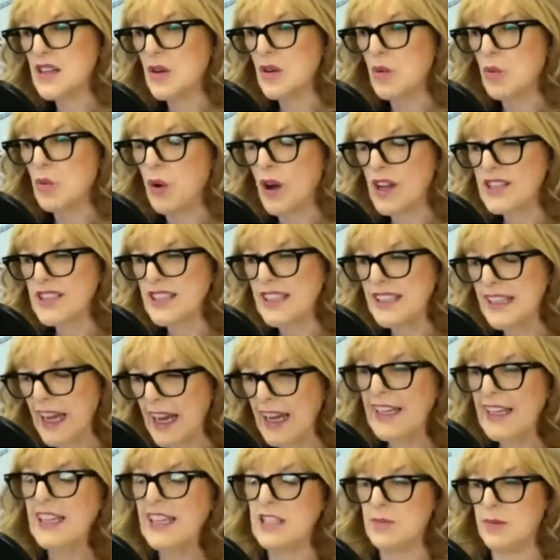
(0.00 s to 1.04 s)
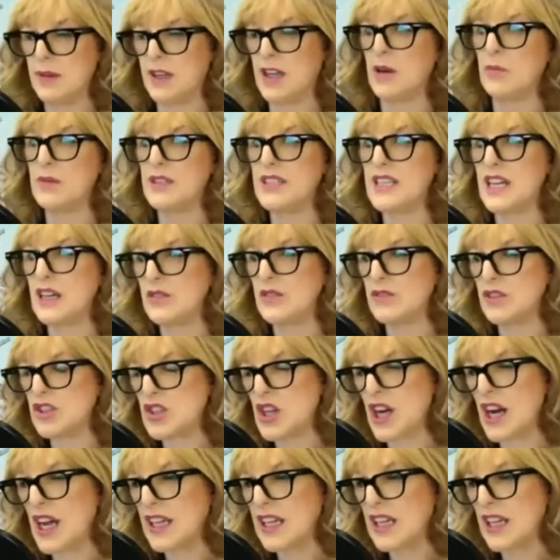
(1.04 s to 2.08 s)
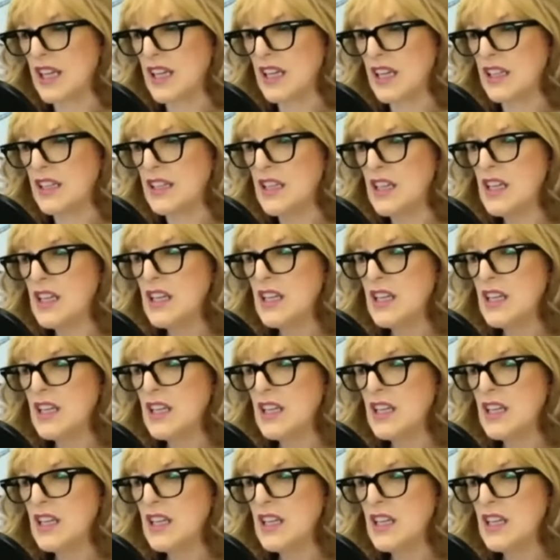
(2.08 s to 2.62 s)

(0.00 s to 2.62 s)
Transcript: what's likely to be coming down the track in